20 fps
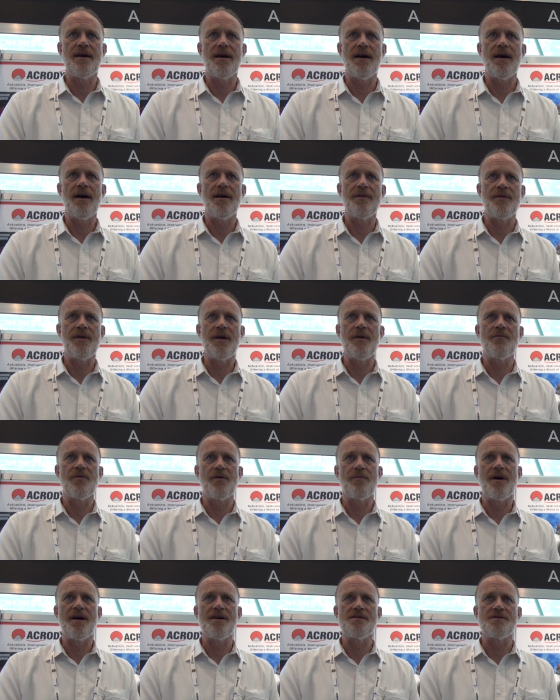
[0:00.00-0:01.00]
uh, the
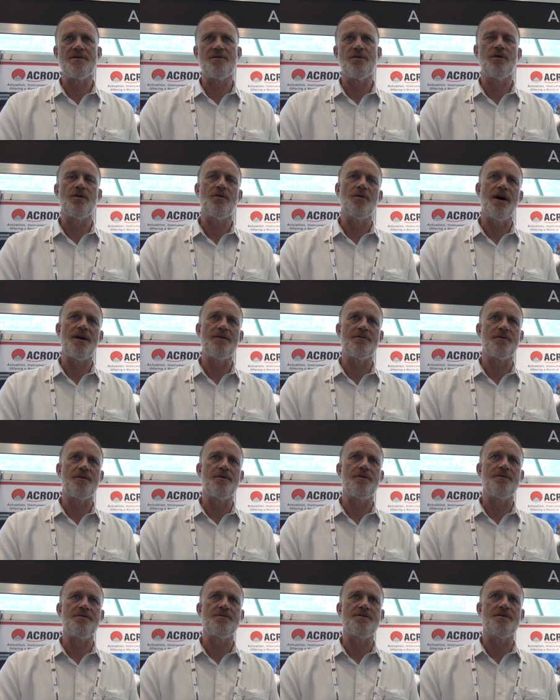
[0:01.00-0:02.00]
information all the way
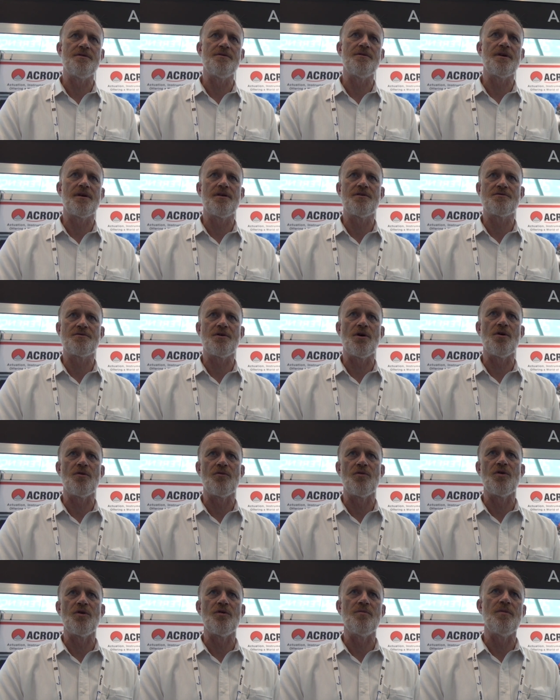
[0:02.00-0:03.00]
through to the control
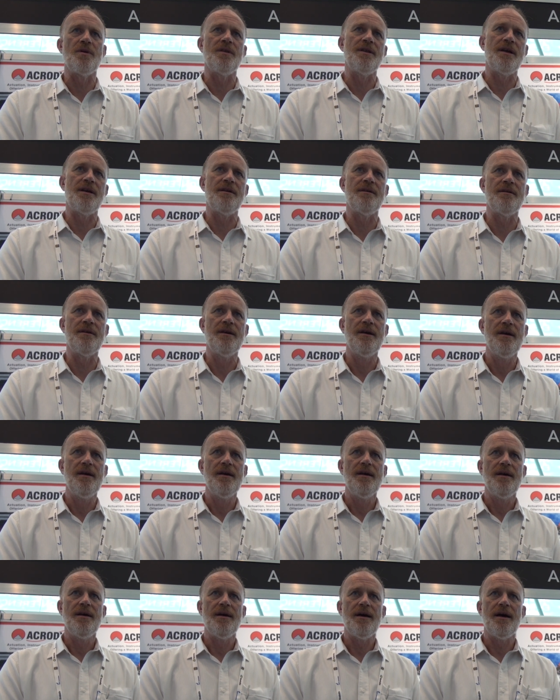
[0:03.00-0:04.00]
room and then
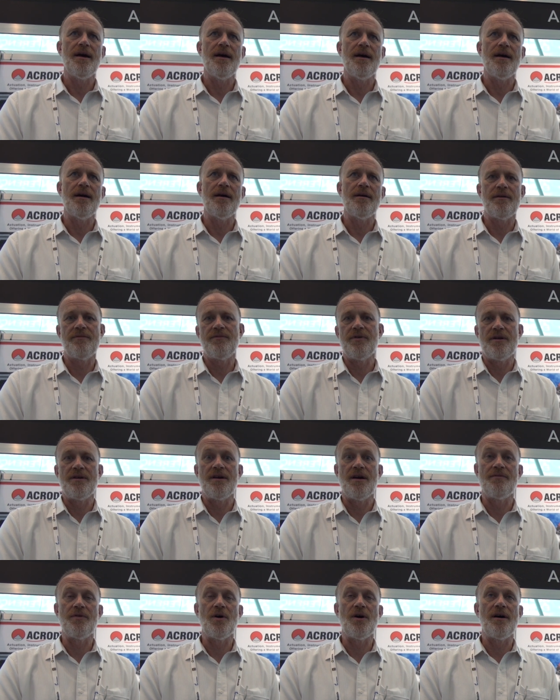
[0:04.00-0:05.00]

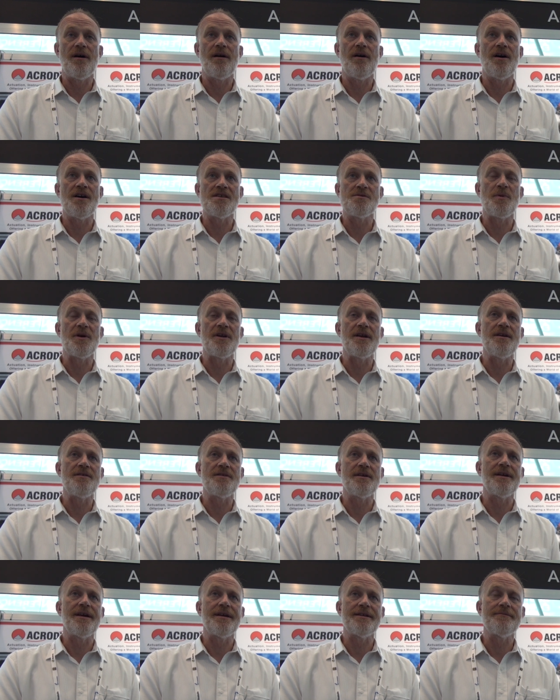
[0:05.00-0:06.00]
you know, via high-speed
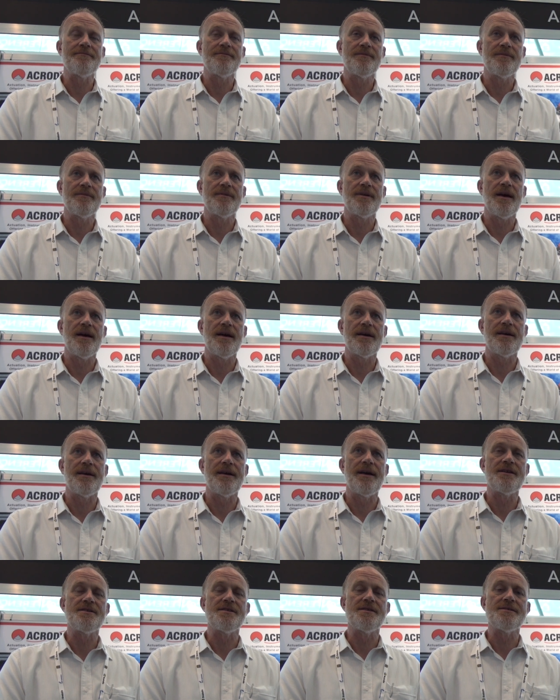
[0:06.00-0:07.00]
Ethernet
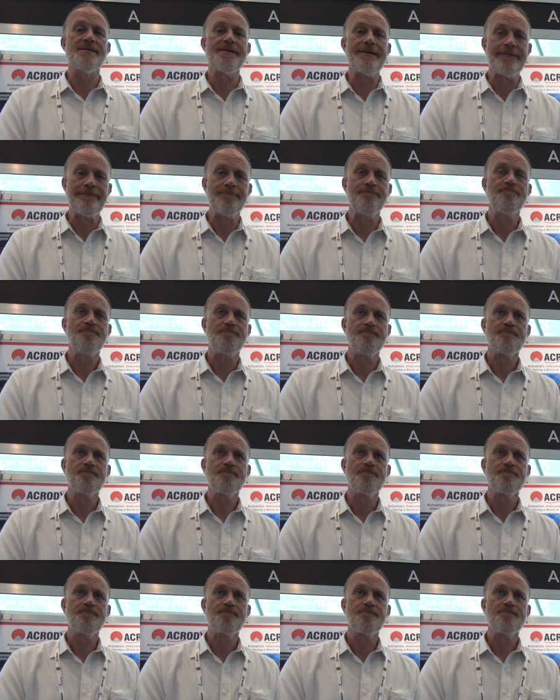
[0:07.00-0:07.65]
connections.